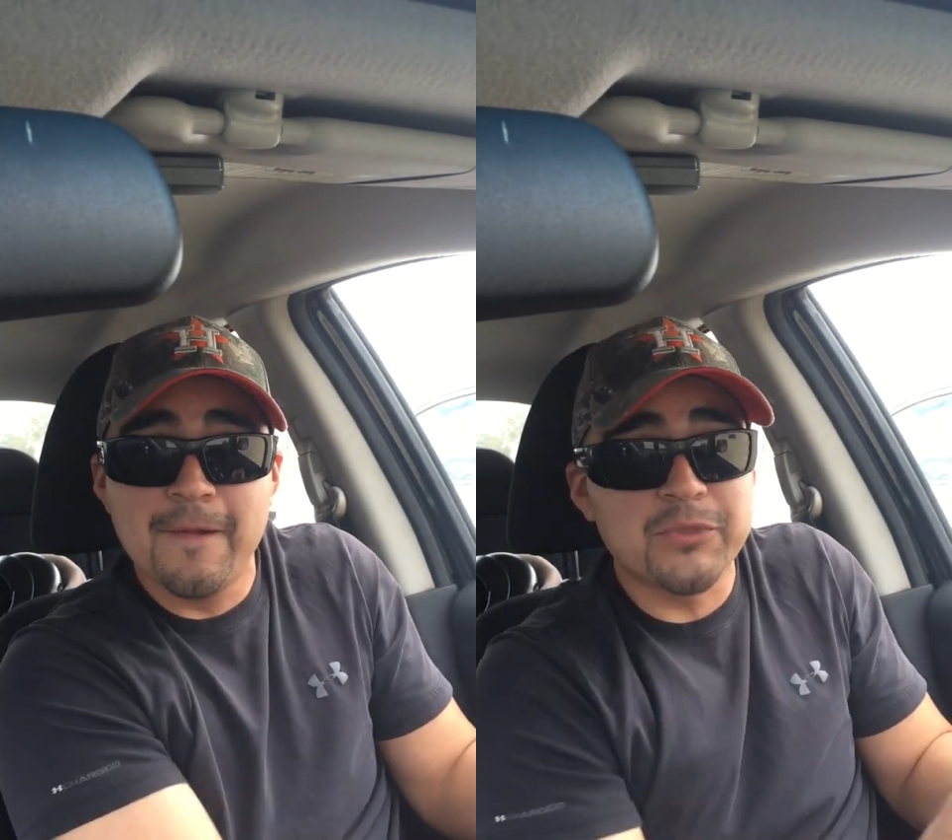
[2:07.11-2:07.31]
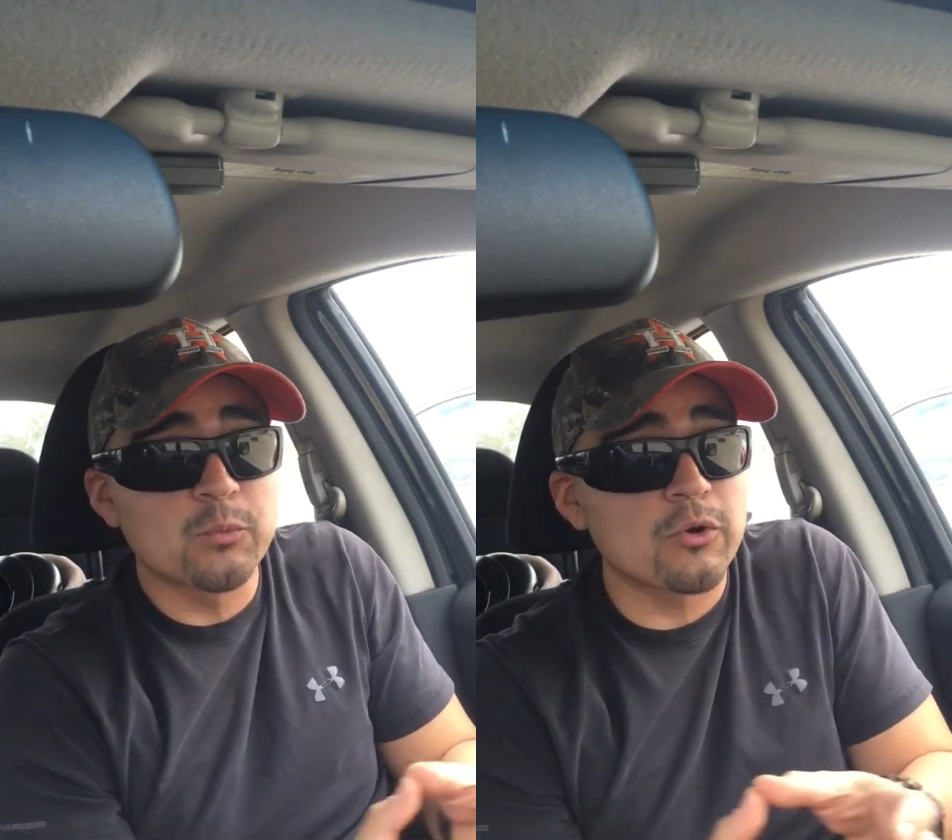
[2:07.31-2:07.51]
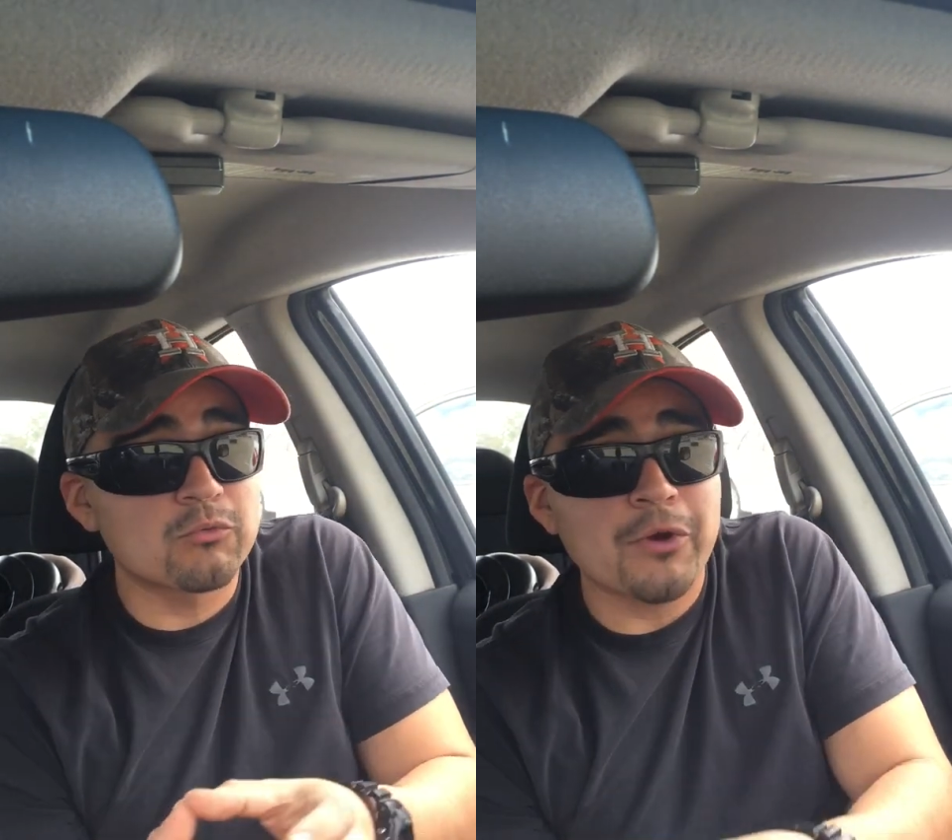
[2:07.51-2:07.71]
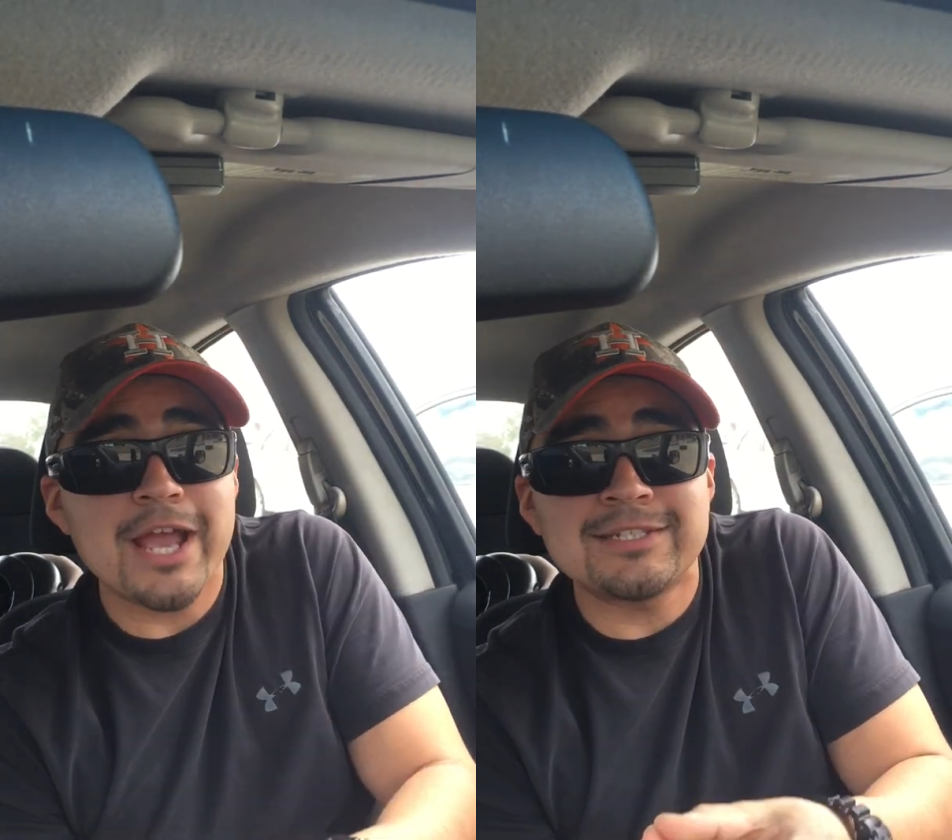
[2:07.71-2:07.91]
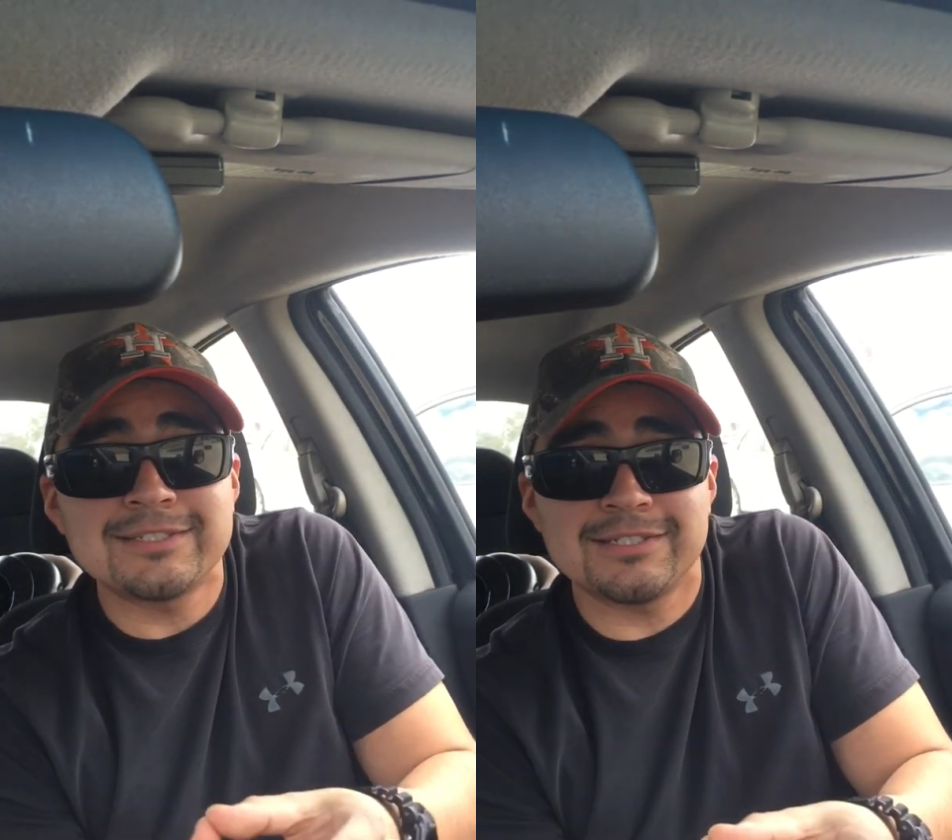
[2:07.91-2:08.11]
The word
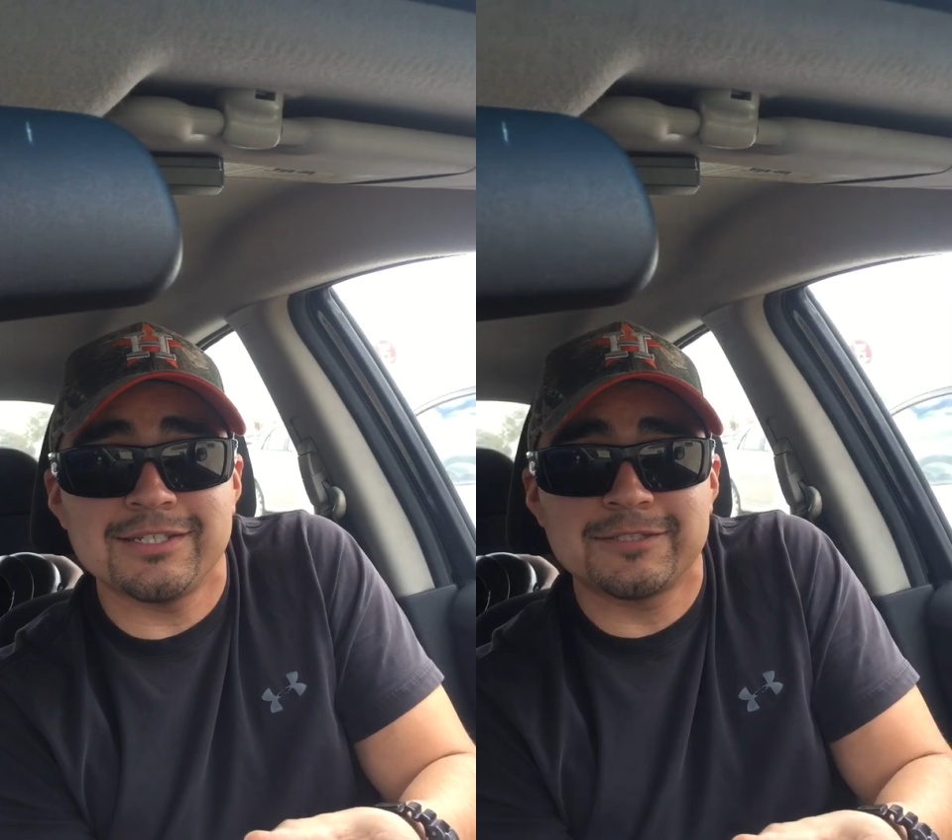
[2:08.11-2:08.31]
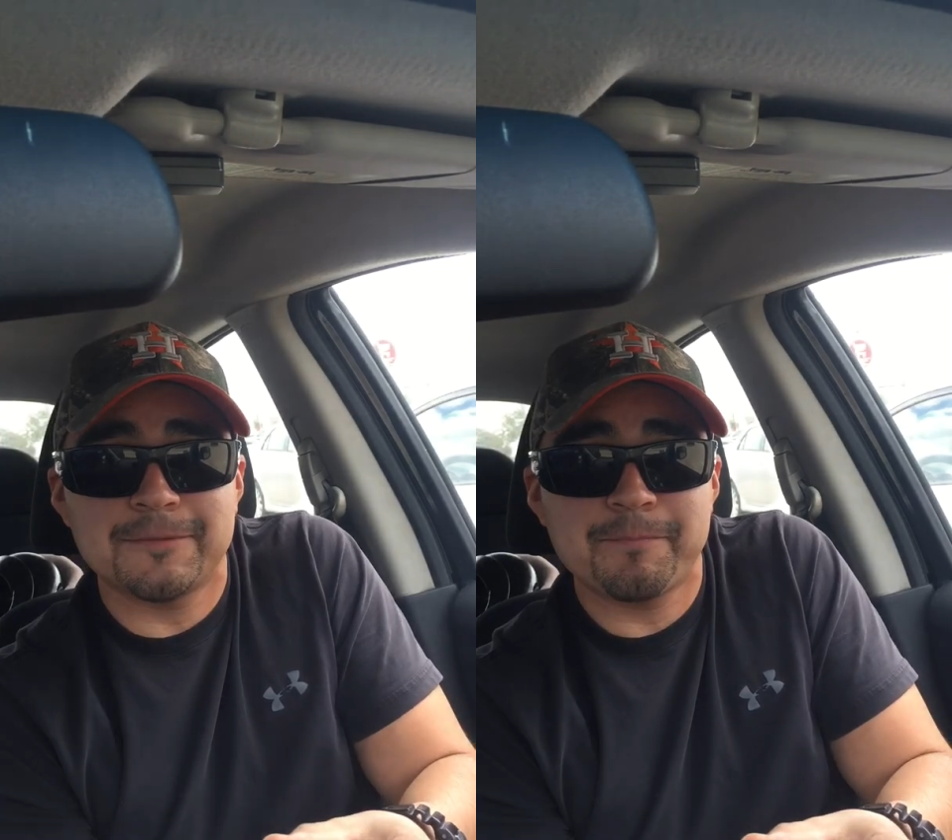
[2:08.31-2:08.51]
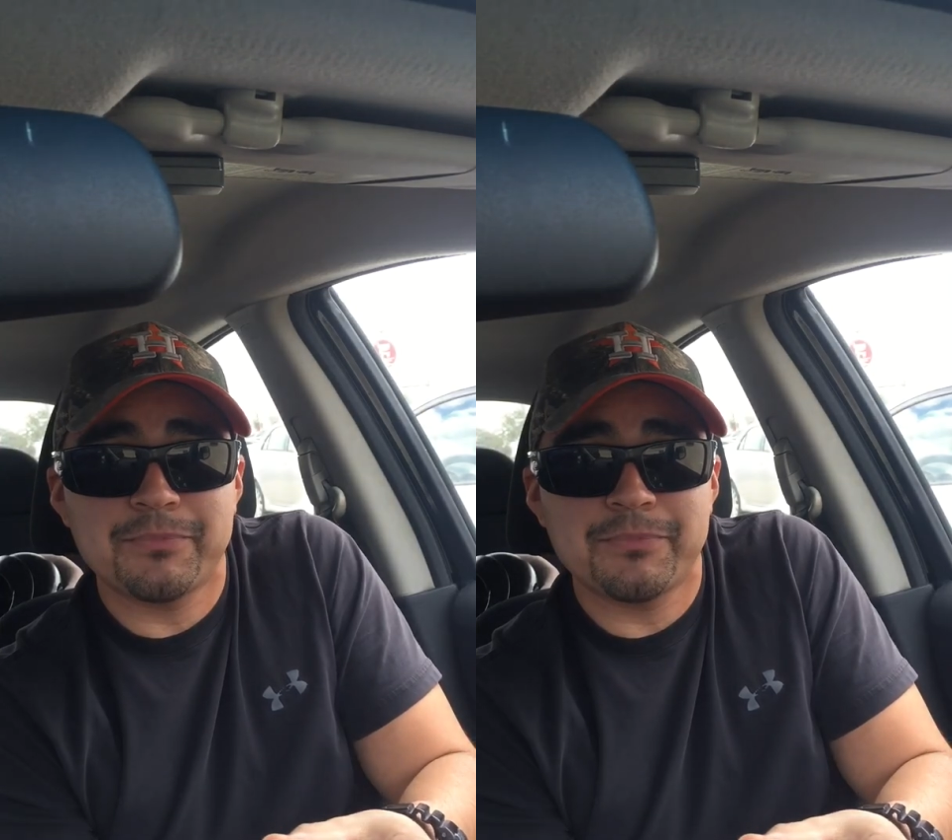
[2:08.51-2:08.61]
righteousness